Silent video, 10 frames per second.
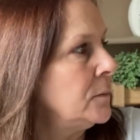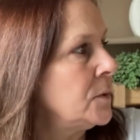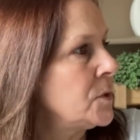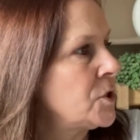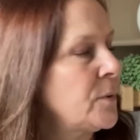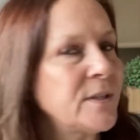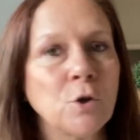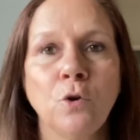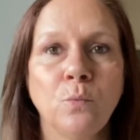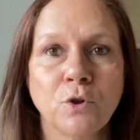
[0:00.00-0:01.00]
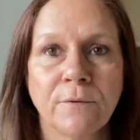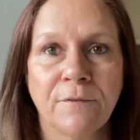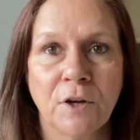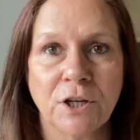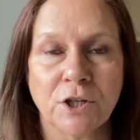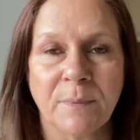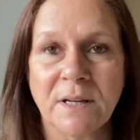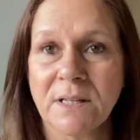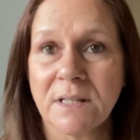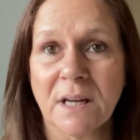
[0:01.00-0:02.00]
So it's all wooden furniture,
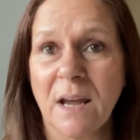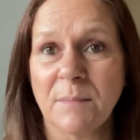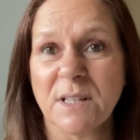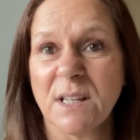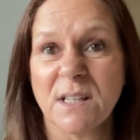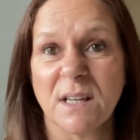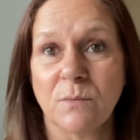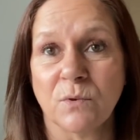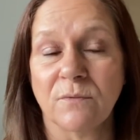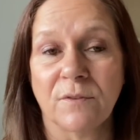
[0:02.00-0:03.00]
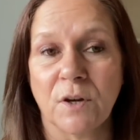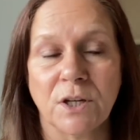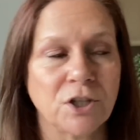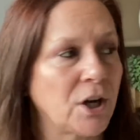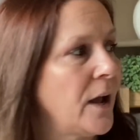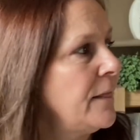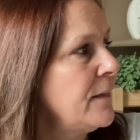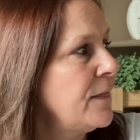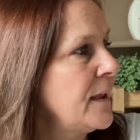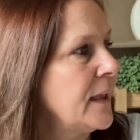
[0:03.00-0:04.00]
because it's timeless, isn't it, wooden furniture? And the
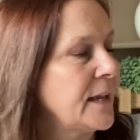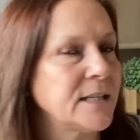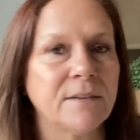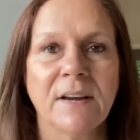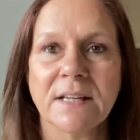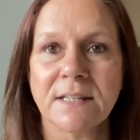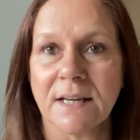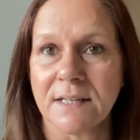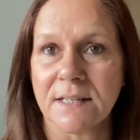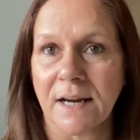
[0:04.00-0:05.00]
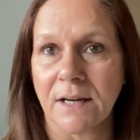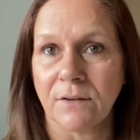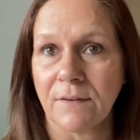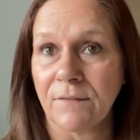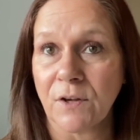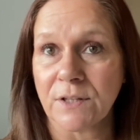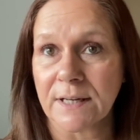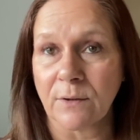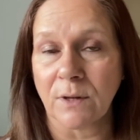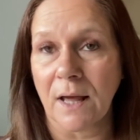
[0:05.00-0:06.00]
thing is, if I get sick and tired of it further
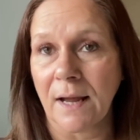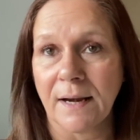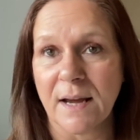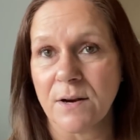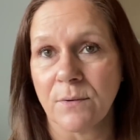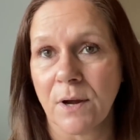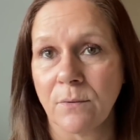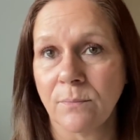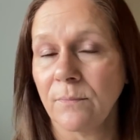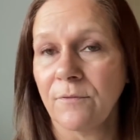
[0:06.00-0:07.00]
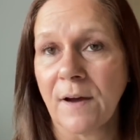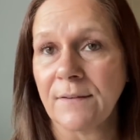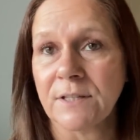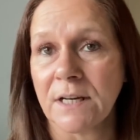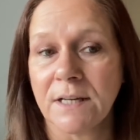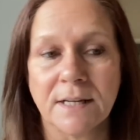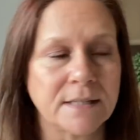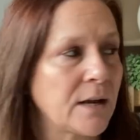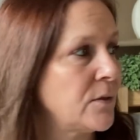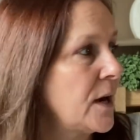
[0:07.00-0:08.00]
down the line, I don't know, 5-10 years
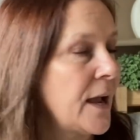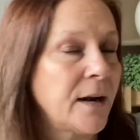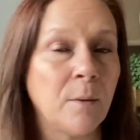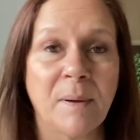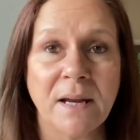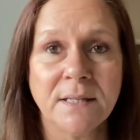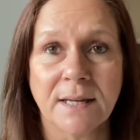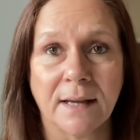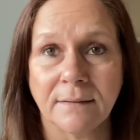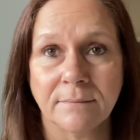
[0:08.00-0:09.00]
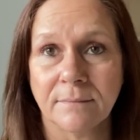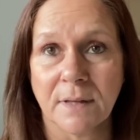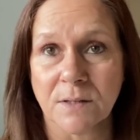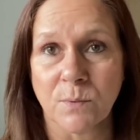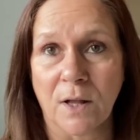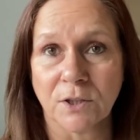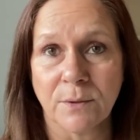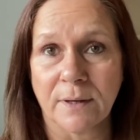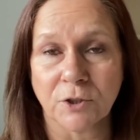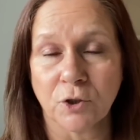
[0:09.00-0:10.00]
down the line, I'll paint it. That's what I'll
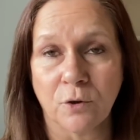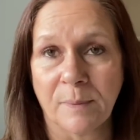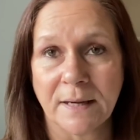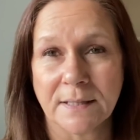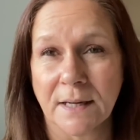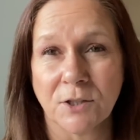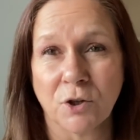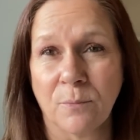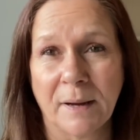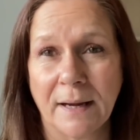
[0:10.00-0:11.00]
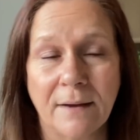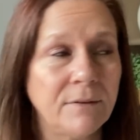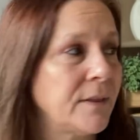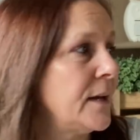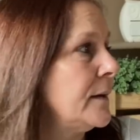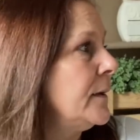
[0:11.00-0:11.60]
do. I'll chalk paint it. I chalk paint everything.